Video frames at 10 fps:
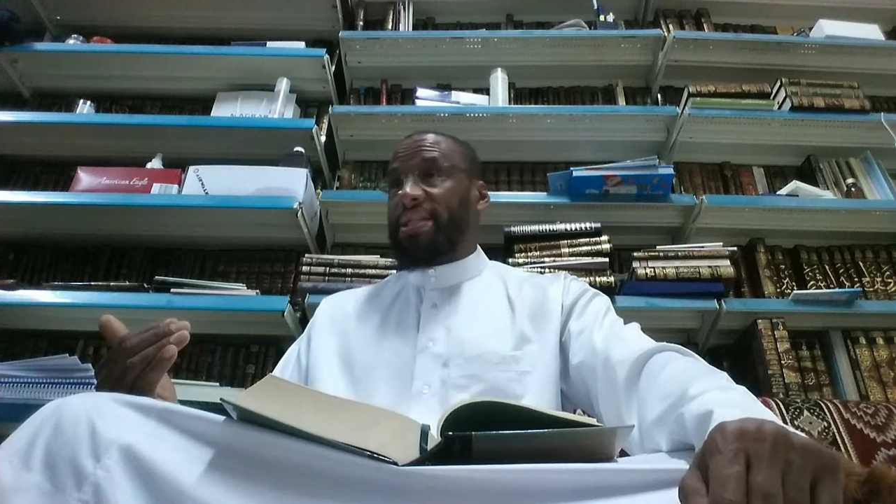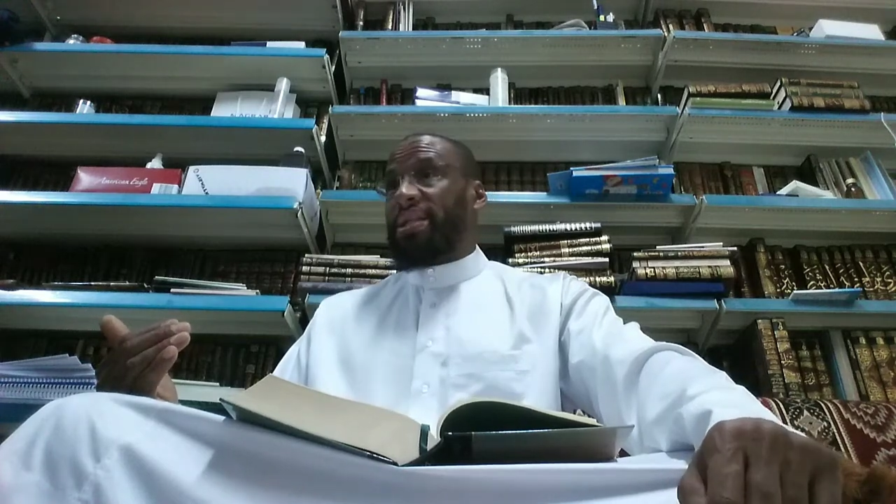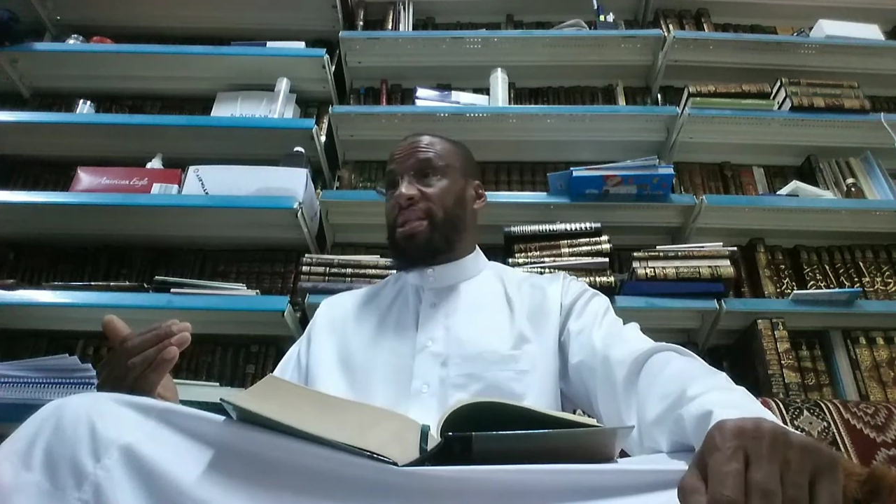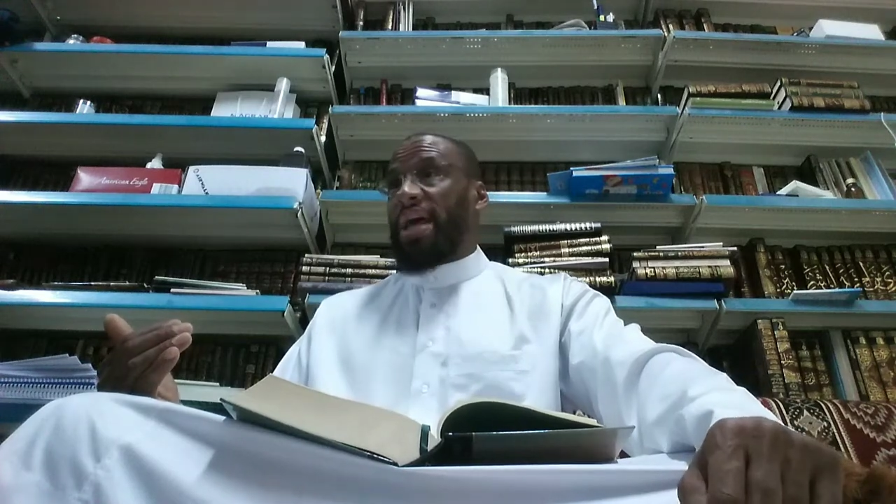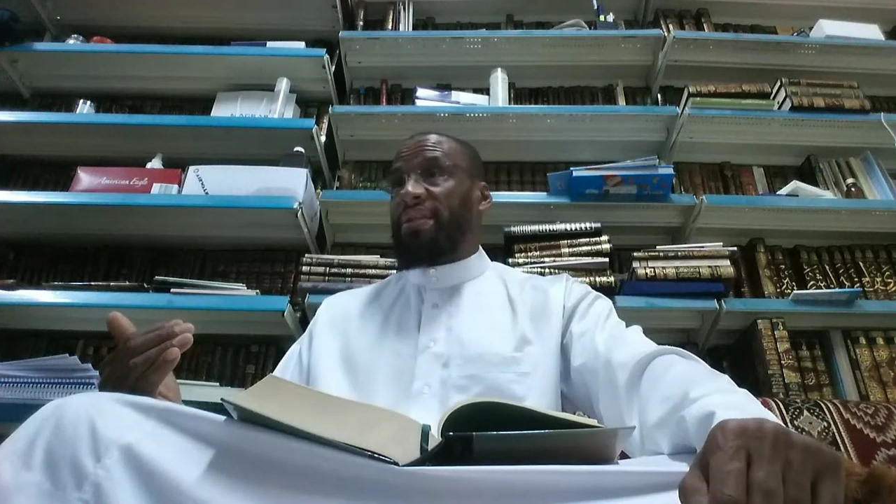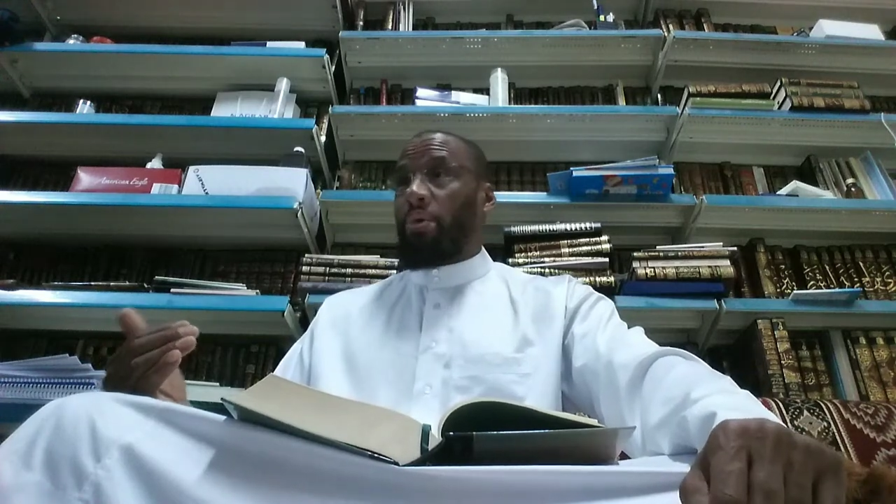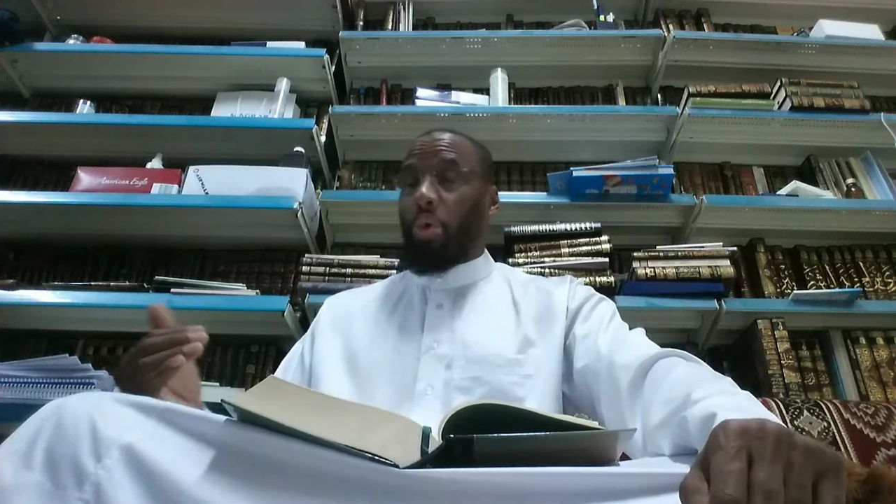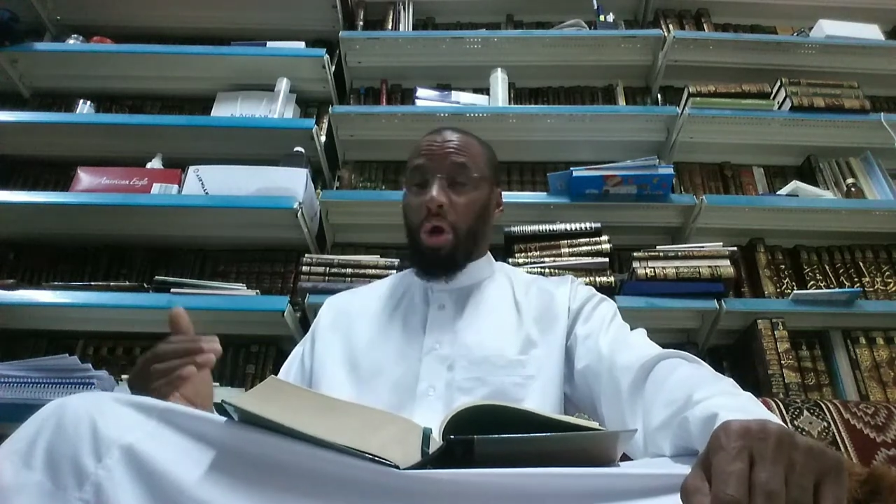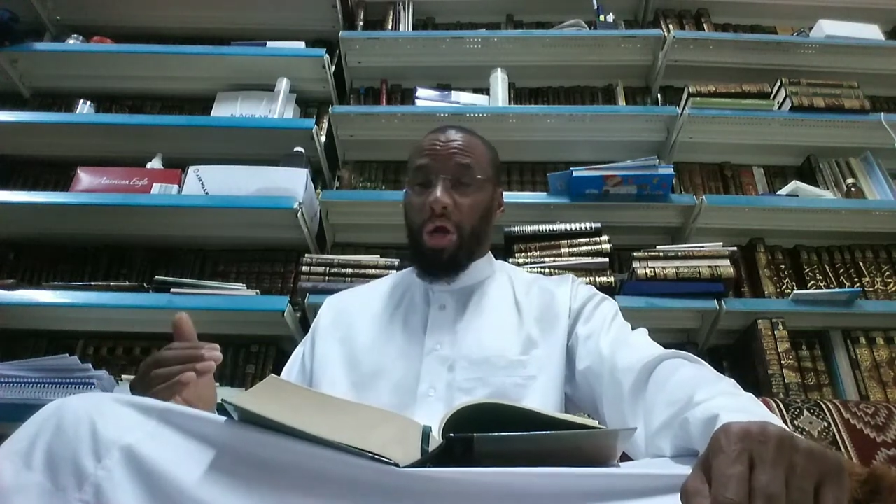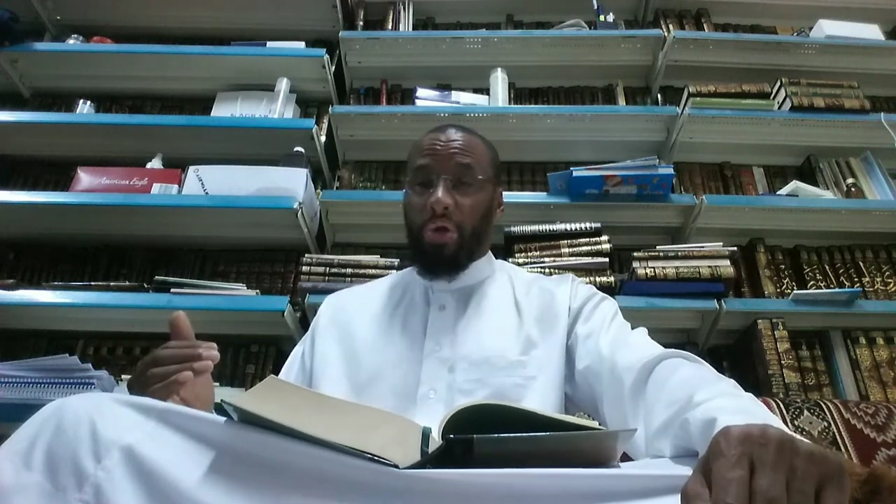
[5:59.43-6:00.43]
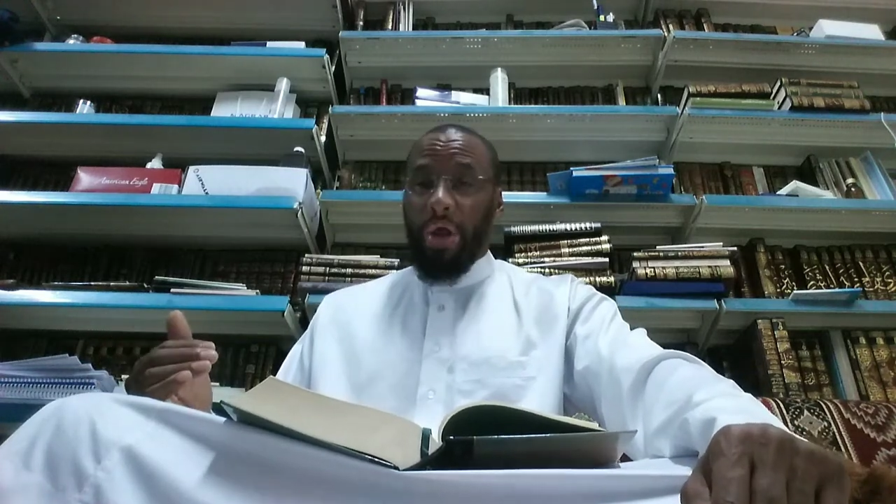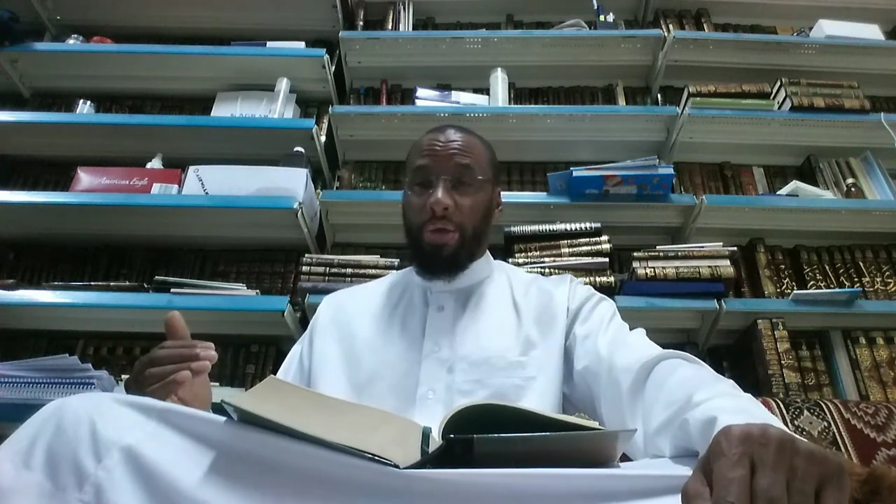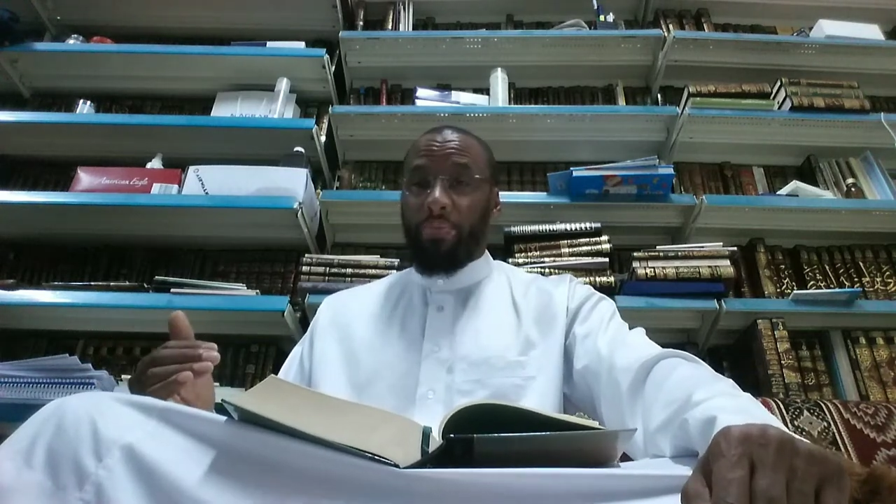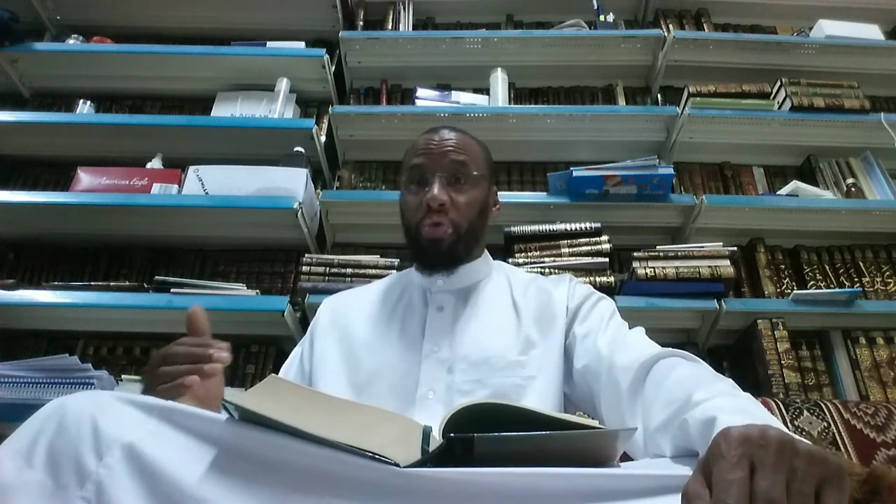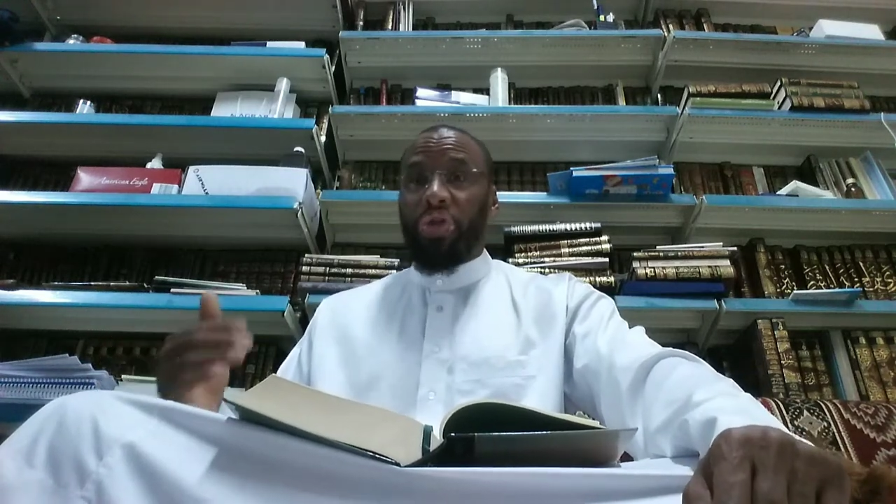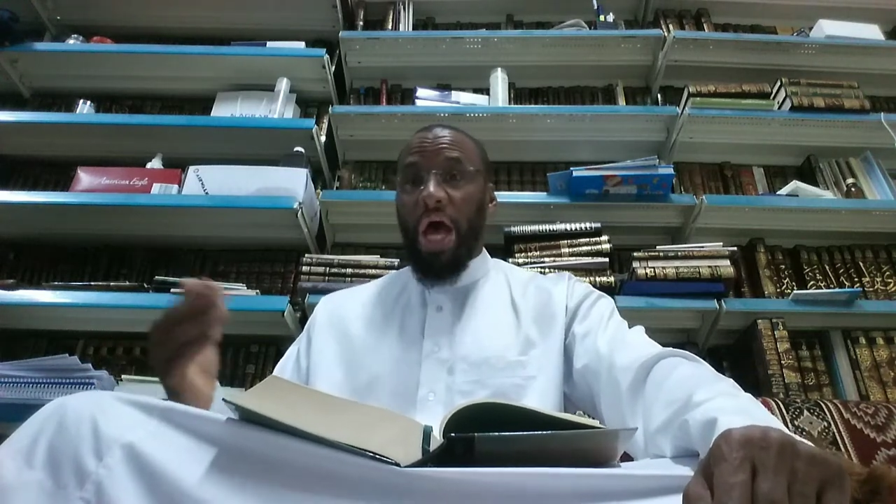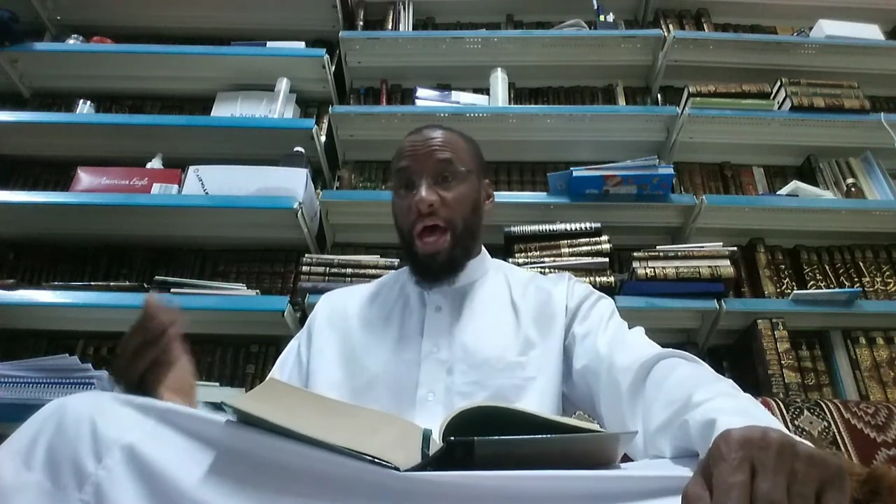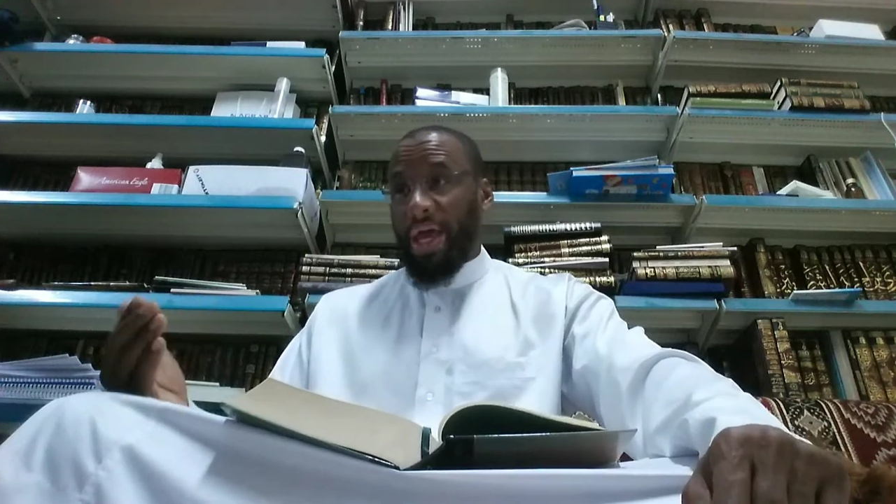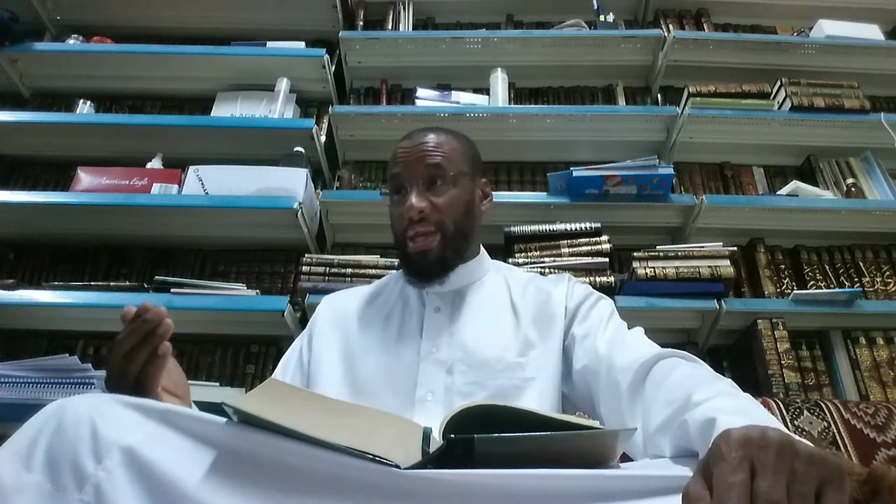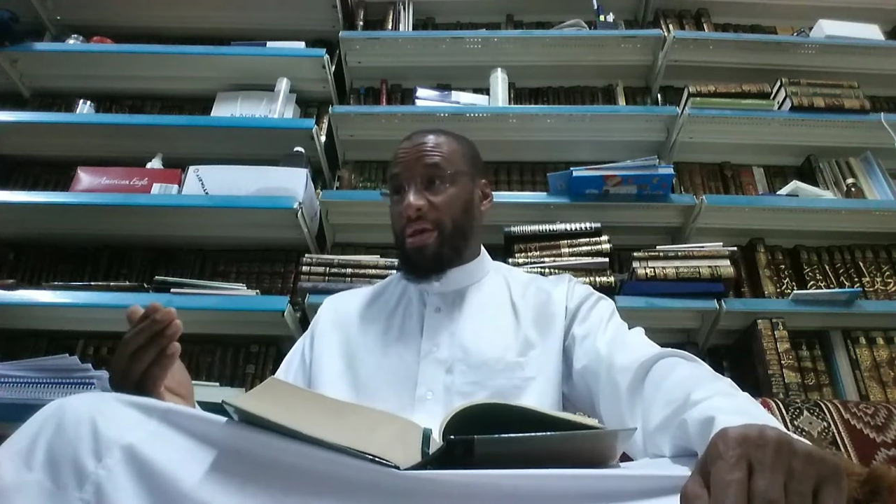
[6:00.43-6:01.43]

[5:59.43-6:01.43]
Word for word: that they were a great mujahid,